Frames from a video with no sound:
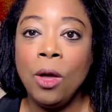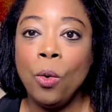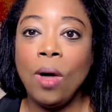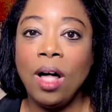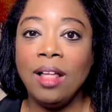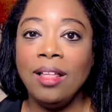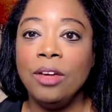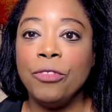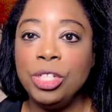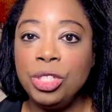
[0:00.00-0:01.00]
while
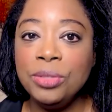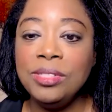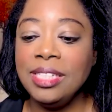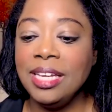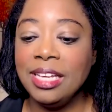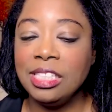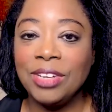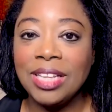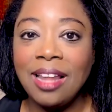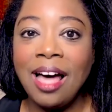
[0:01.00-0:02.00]
reducing its
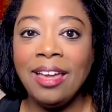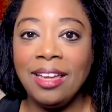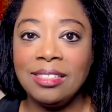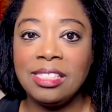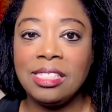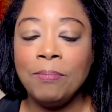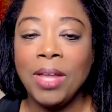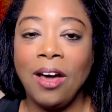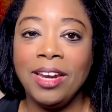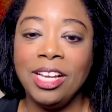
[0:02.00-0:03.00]
reliance
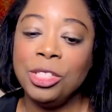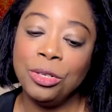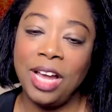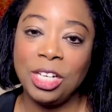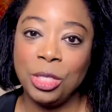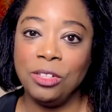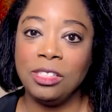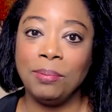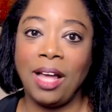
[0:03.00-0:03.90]
on international